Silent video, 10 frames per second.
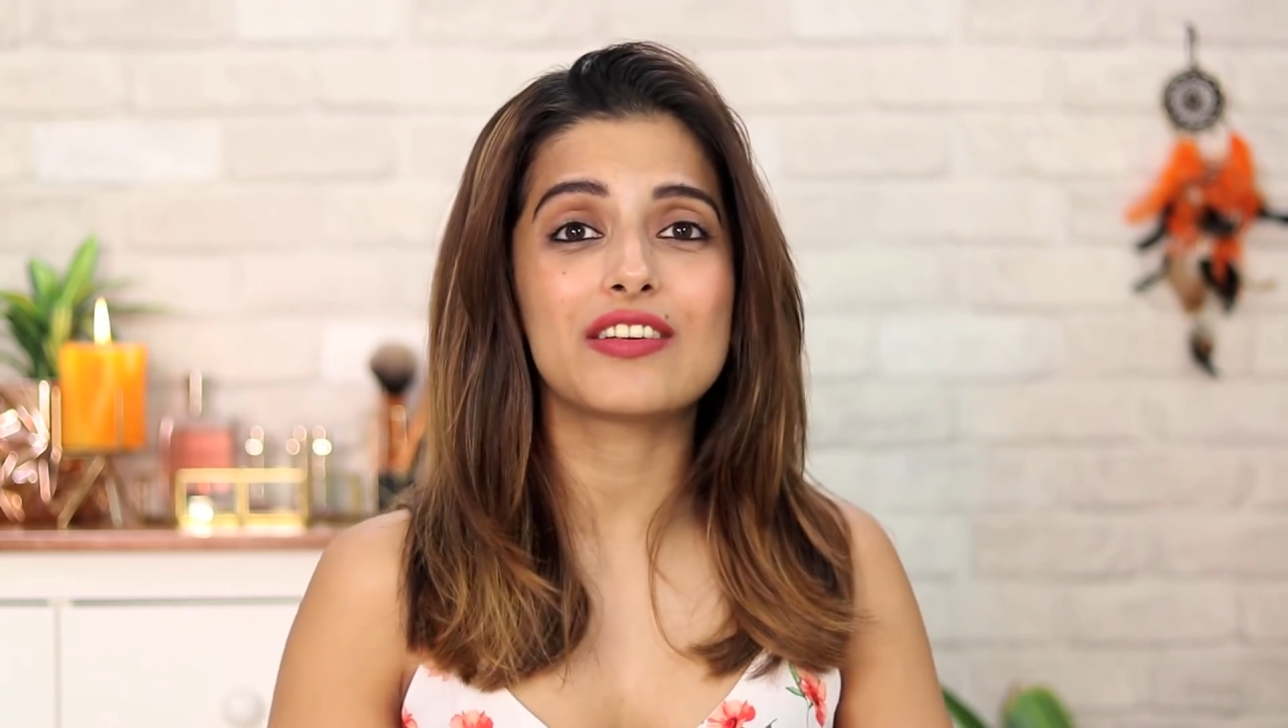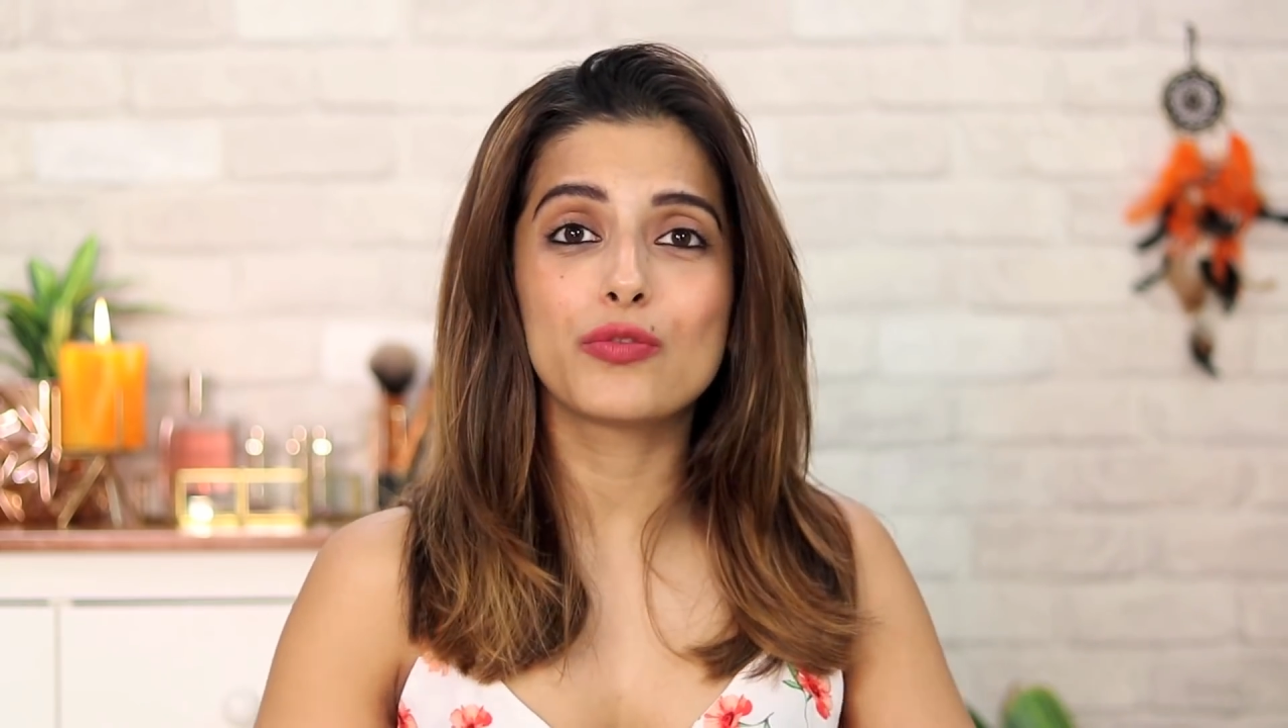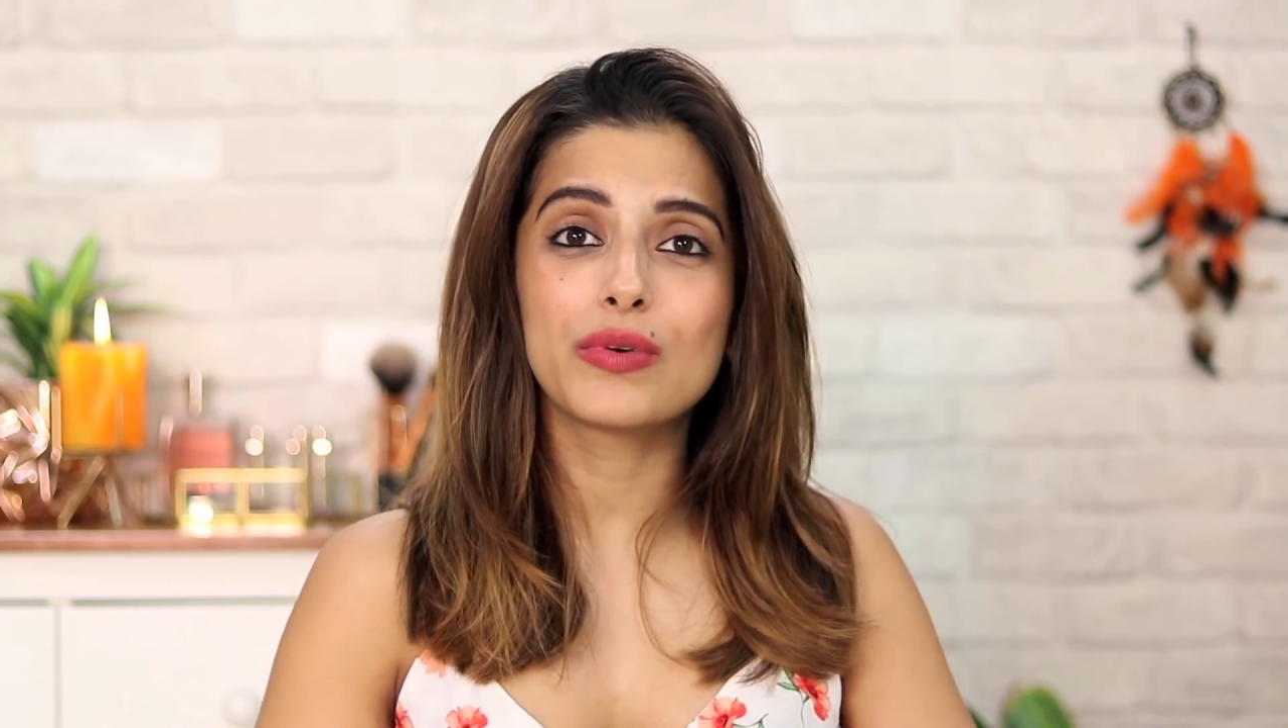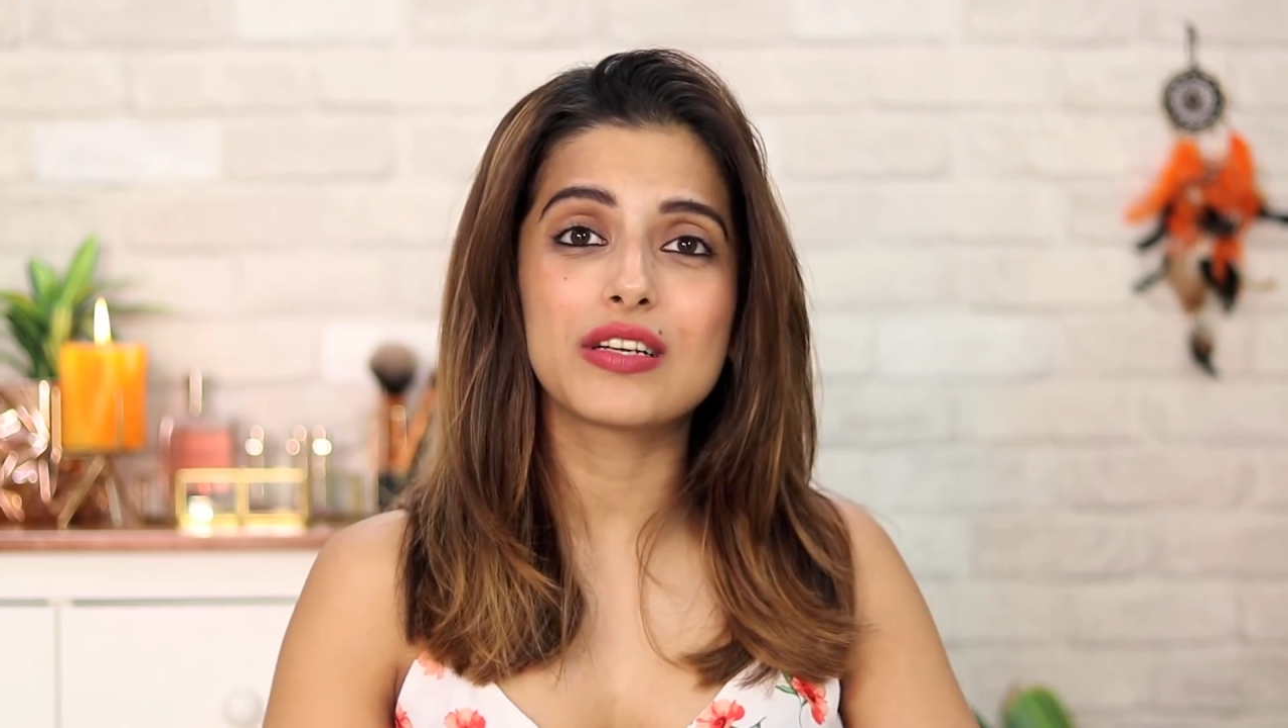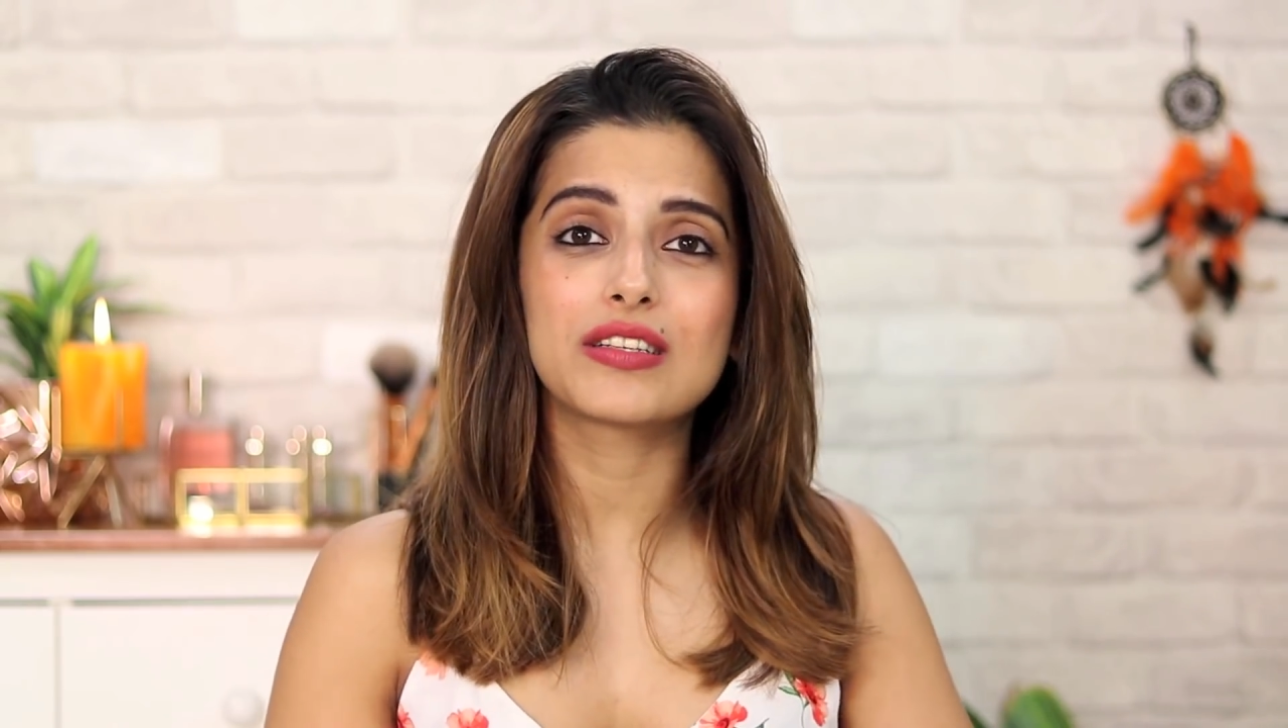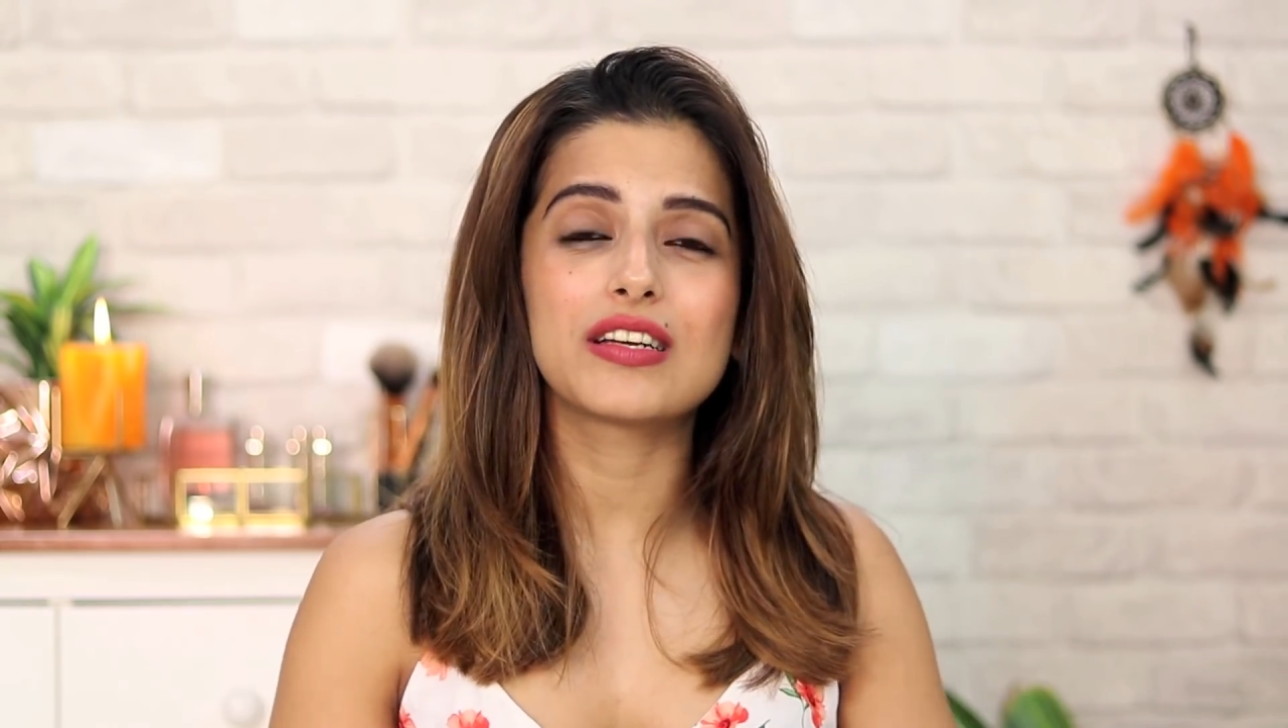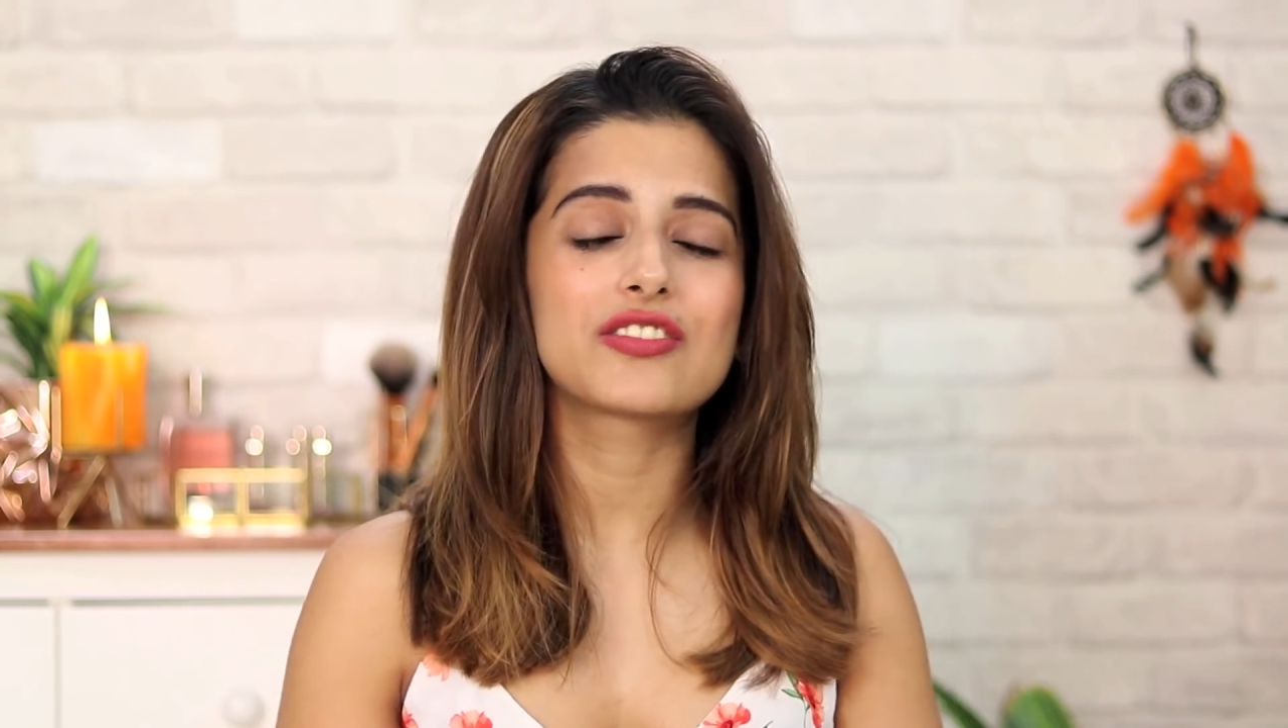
humidity